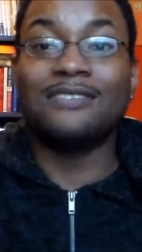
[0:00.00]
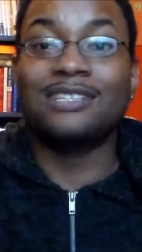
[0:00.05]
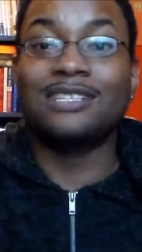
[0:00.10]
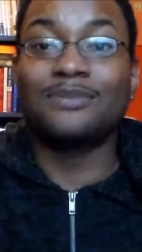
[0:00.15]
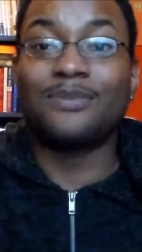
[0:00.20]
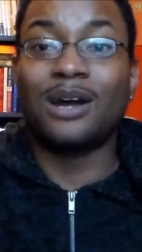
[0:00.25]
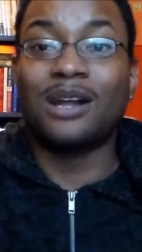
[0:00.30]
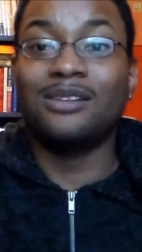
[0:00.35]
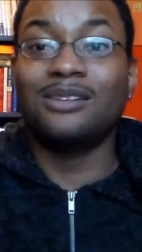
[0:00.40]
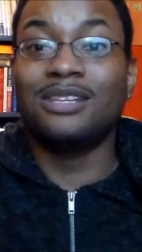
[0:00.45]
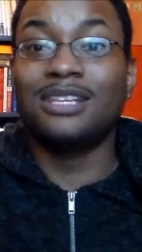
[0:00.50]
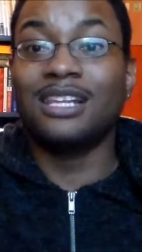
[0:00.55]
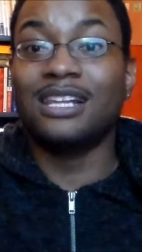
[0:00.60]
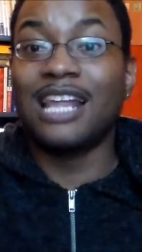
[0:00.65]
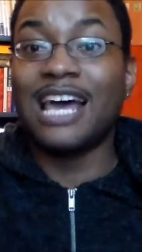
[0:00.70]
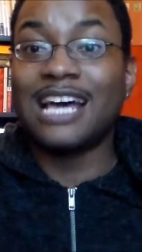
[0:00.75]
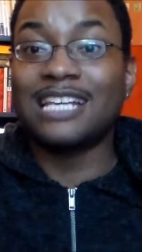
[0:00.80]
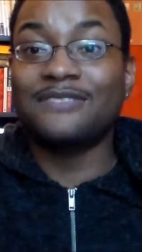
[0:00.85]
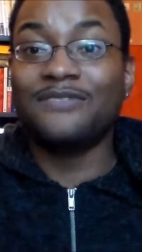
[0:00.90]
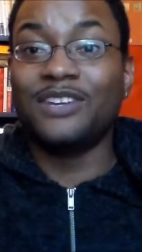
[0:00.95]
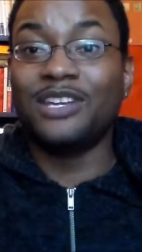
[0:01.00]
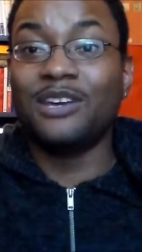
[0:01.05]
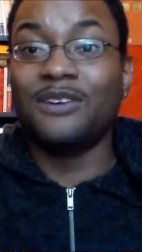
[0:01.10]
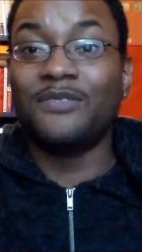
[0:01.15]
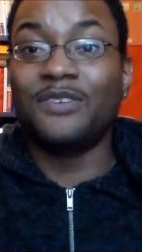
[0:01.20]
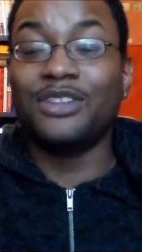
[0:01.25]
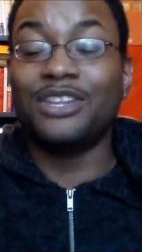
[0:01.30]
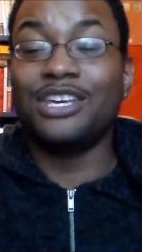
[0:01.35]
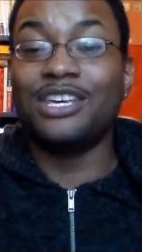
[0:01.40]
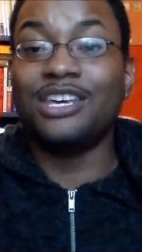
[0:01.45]
this is probably the last video
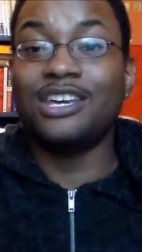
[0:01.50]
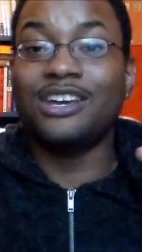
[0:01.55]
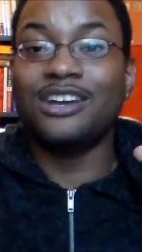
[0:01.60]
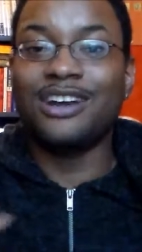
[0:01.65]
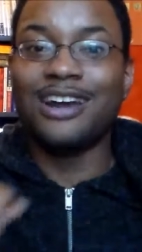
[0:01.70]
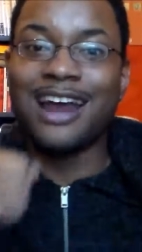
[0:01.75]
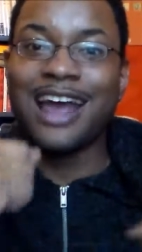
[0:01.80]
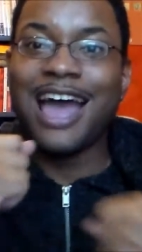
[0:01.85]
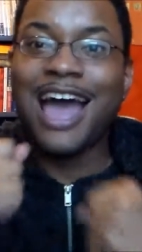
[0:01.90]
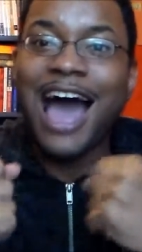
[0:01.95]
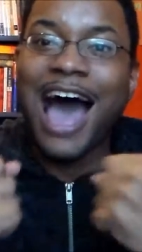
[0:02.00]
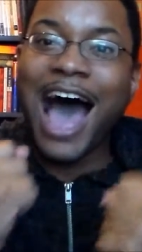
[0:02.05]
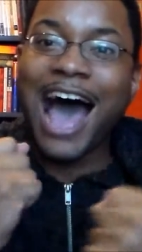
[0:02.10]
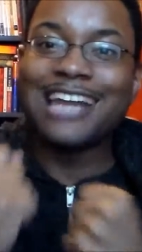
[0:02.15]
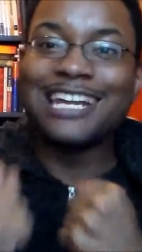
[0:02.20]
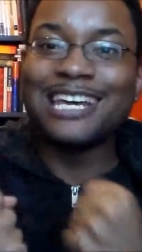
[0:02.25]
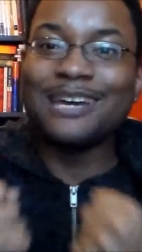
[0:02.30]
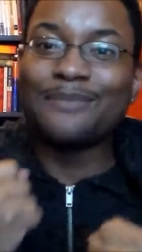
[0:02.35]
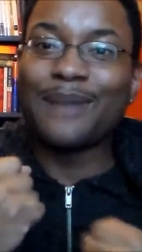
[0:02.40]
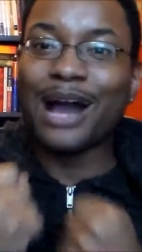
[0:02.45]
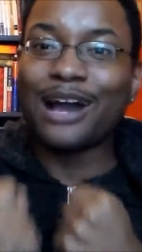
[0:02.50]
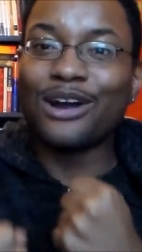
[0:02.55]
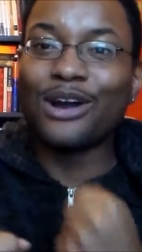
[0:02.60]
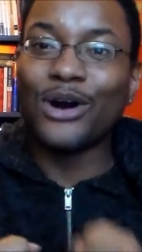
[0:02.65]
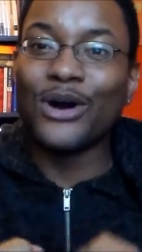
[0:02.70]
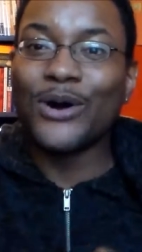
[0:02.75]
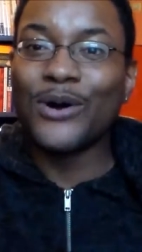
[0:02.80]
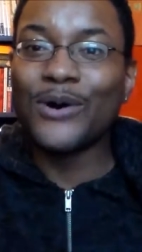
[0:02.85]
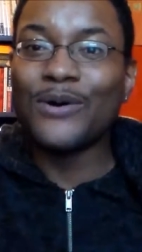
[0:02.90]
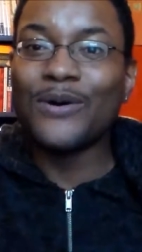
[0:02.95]
for the year. I did my
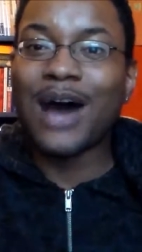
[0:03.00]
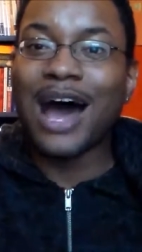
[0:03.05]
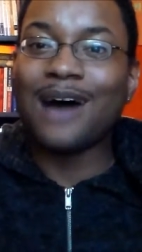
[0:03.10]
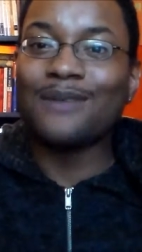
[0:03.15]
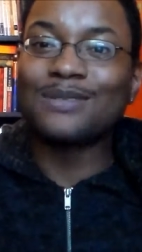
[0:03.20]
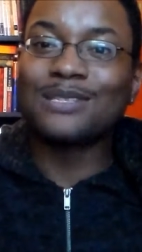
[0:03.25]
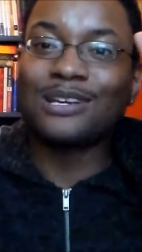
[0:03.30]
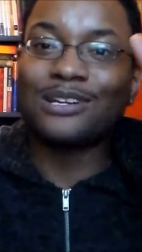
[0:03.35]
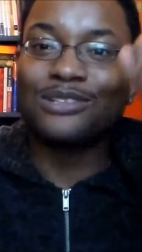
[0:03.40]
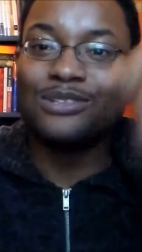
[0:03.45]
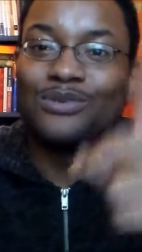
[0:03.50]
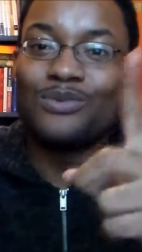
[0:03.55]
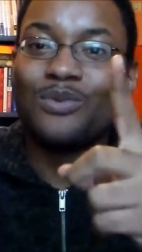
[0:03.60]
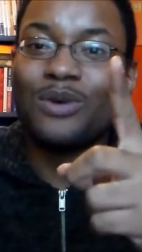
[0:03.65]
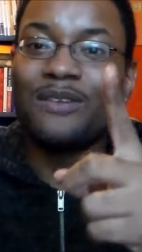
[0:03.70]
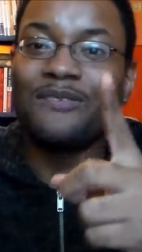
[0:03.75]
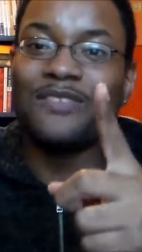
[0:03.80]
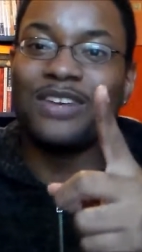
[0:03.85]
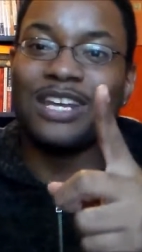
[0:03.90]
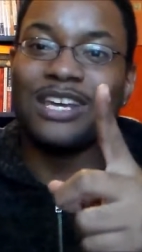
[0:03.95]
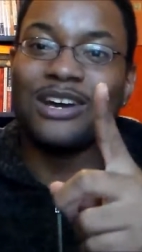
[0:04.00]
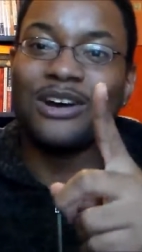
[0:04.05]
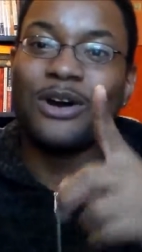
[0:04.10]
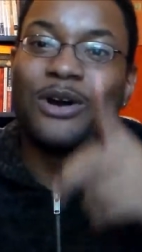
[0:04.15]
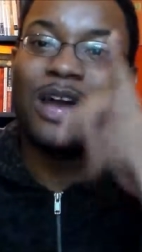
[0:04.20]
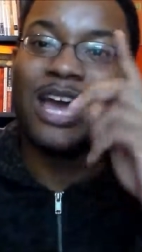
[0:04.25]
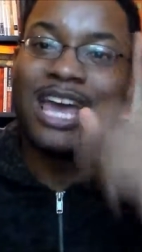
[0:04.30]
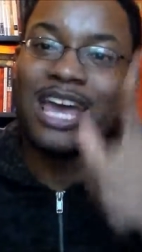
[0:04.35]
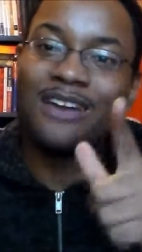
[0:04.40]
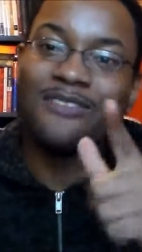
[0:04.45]
goal. I was going to do one
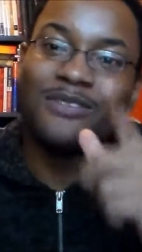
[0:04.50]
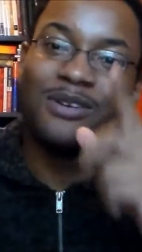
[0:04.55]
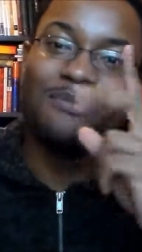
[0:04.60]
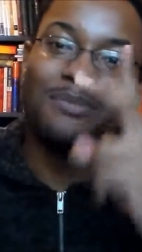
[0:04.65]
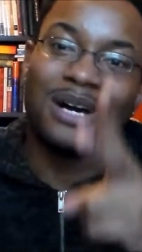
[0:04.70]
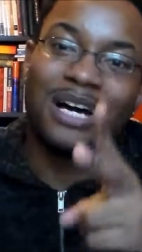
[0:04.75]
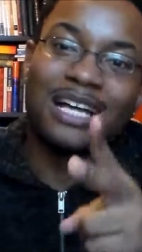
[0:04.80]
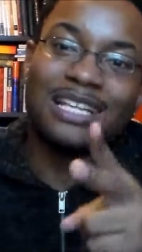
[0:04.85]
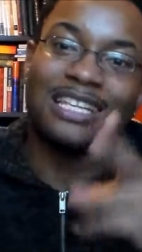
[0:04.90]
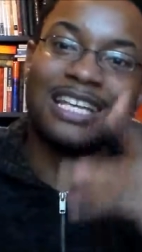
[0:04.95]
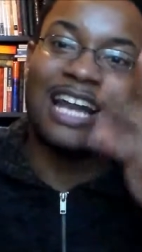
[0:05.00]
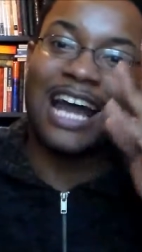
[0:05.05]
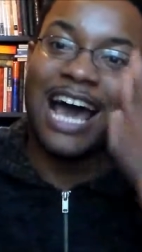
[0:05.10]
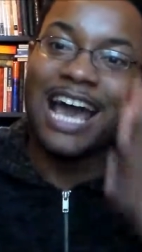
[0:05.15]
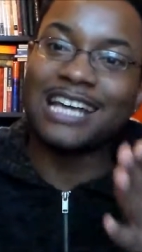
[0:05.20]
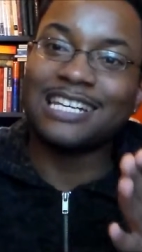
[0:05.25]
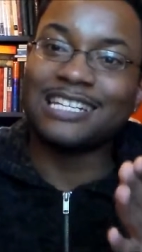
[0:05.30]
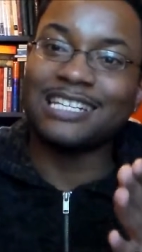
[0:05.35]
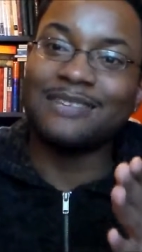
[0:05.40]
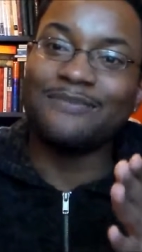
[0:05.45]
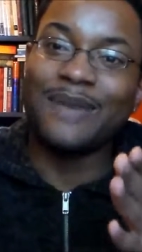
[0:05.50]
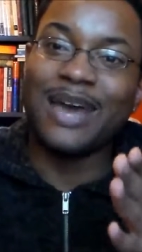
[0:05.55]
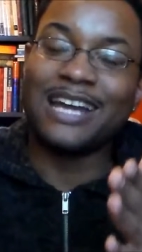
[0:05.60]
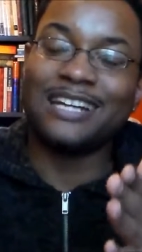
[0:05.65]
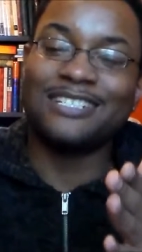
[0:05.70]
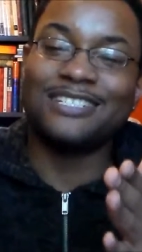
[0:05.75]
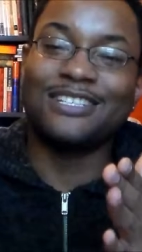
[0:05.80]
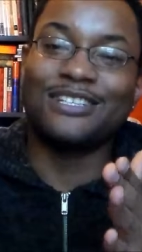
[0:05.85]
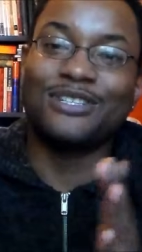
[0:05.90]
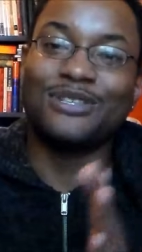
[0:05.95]
video every month and I actually
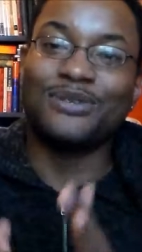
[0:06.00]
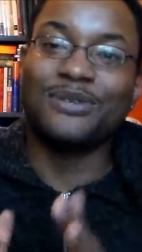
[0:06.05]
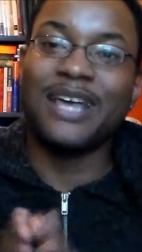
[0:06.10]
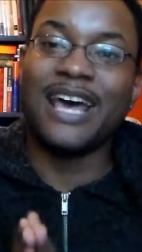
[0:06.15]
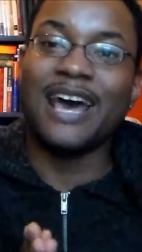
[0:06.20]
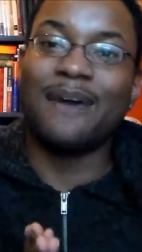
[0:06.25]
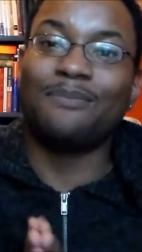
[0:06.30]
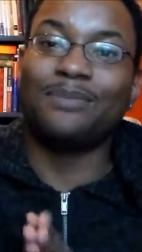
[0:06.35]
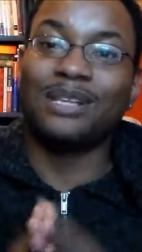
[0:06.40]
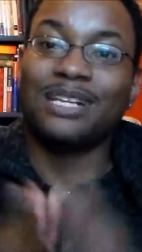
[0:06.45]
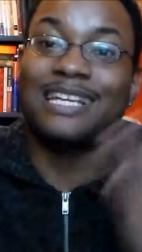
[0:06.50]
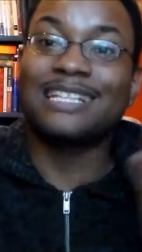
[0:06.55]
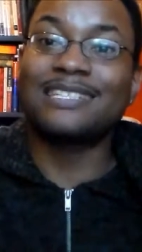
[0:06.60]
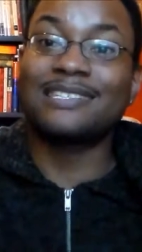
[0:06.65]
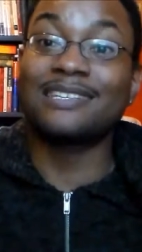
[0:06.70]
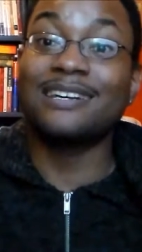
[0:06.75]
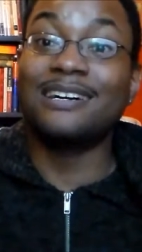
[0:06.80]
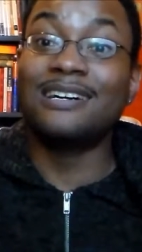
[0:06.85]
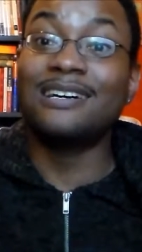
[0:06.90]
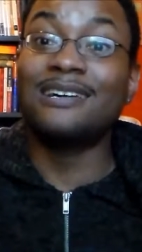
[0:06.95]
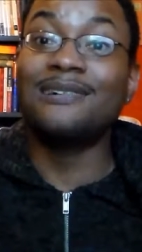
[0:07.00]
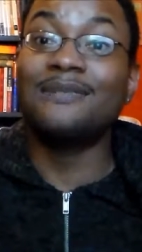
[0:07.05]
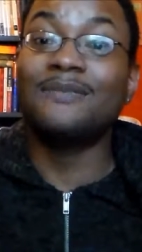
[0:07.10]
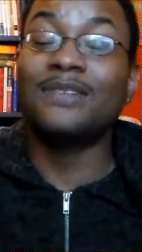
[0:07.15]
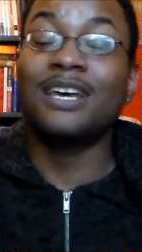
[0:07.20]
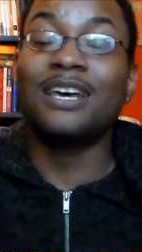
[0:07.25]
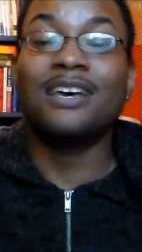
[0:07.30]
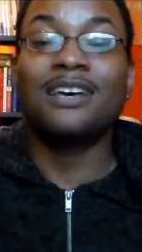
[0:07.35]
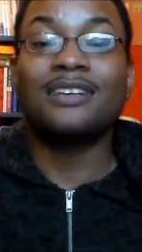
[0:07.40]
managed to do that plus some.